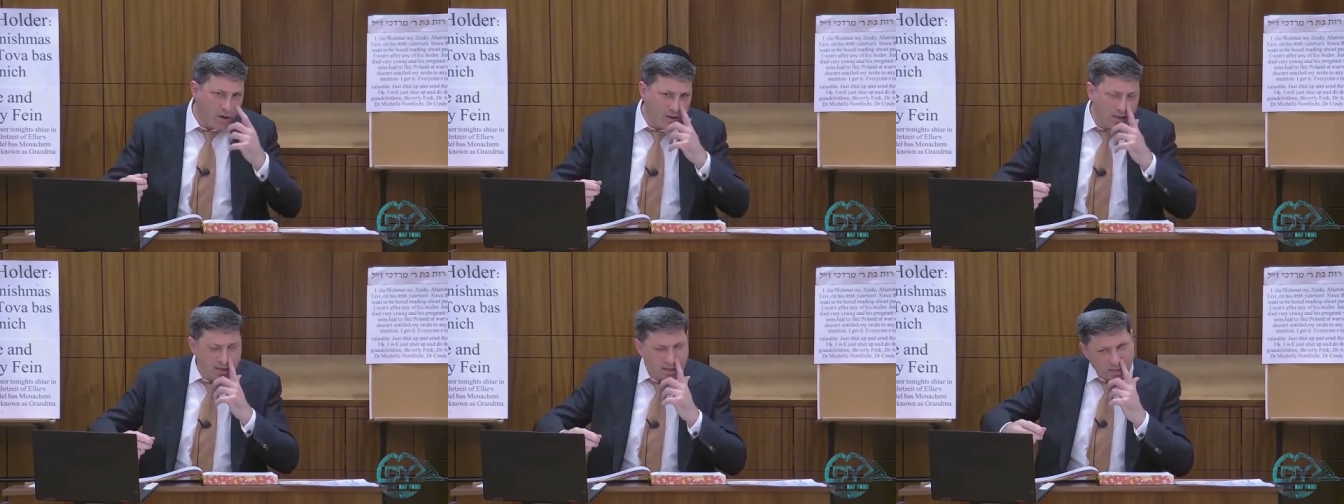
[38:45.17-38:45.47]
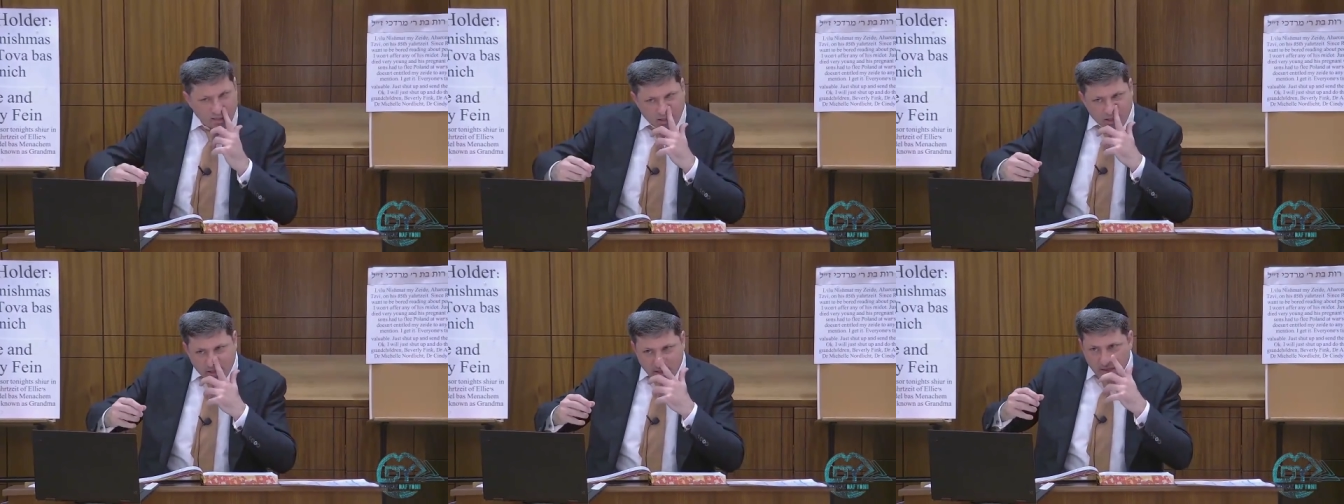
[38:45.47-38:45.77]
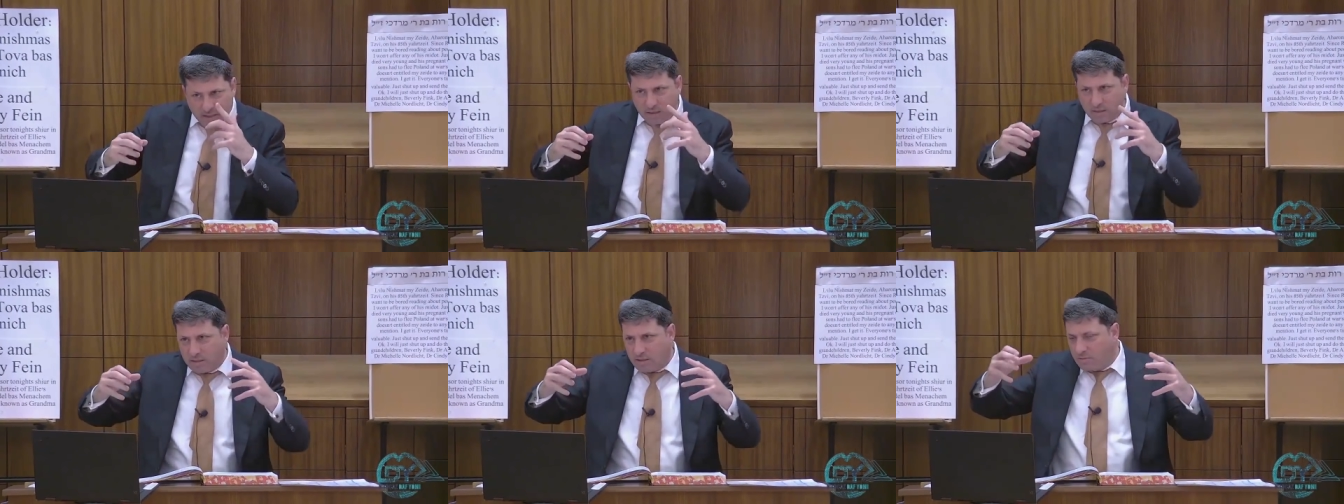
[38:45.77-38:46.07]
listening to
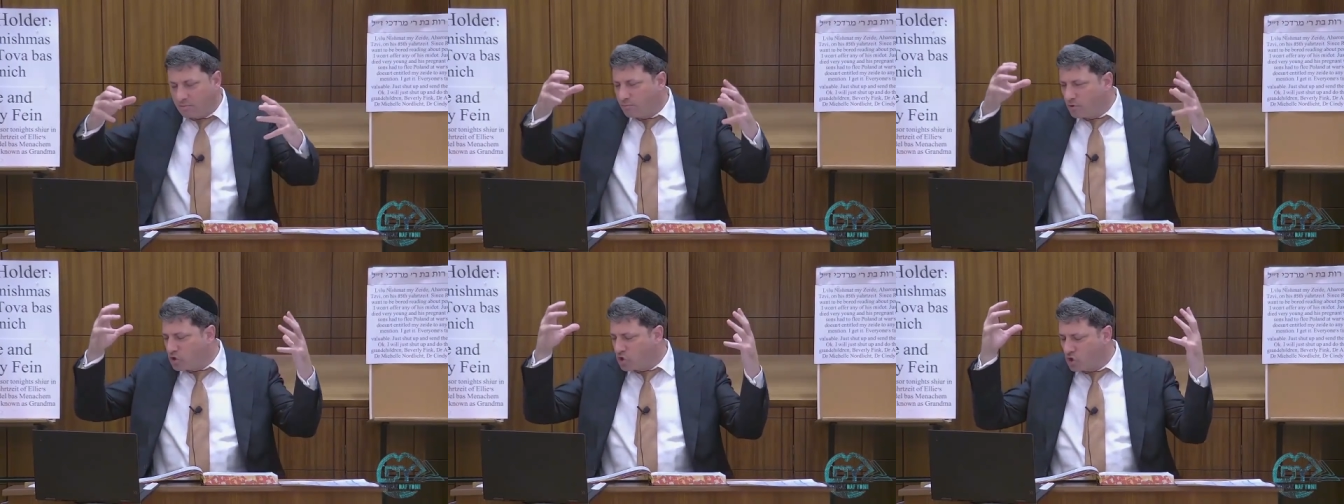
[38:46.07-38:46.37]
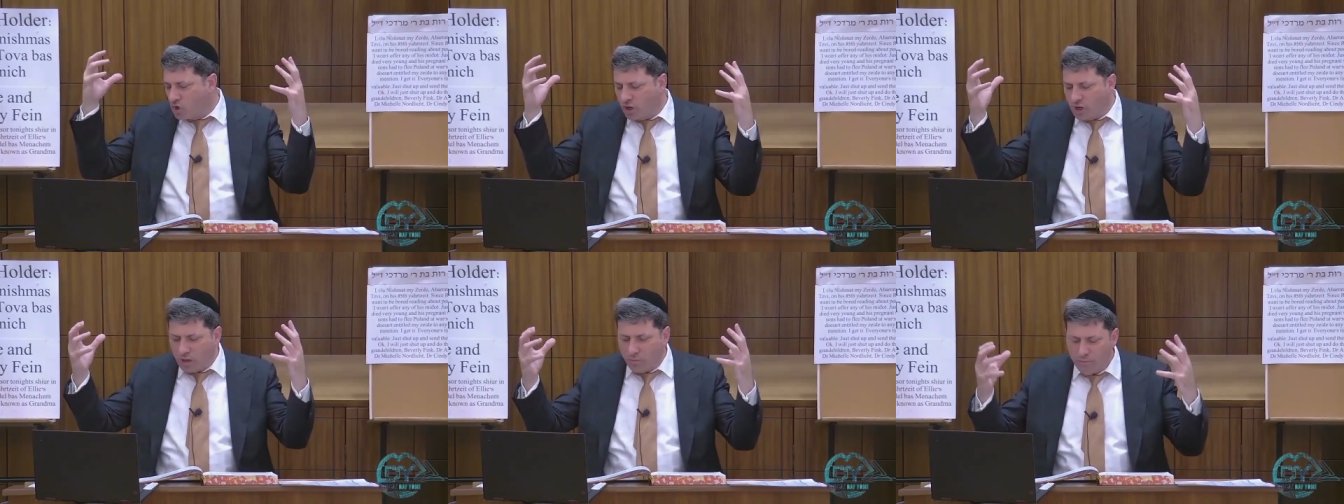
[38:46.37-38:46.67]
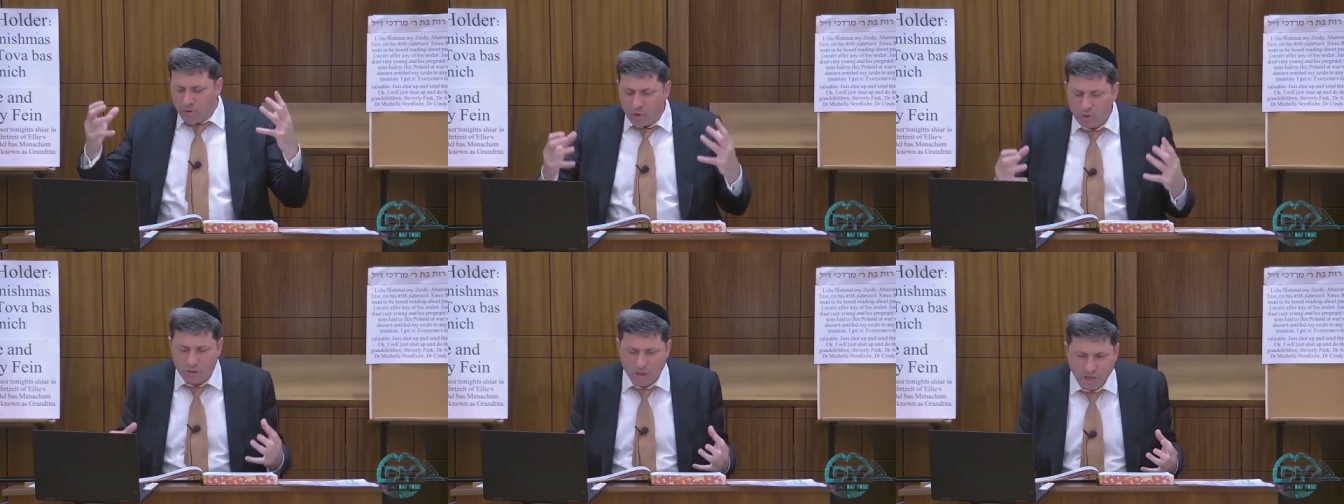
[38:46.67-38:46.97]
this Shugana
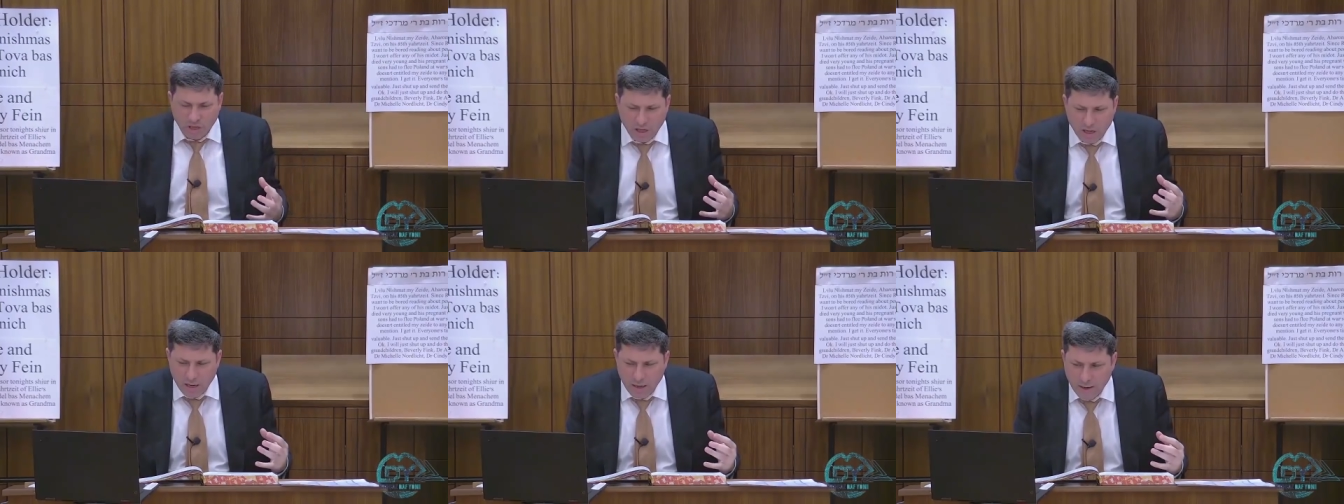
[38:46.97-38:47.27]
music,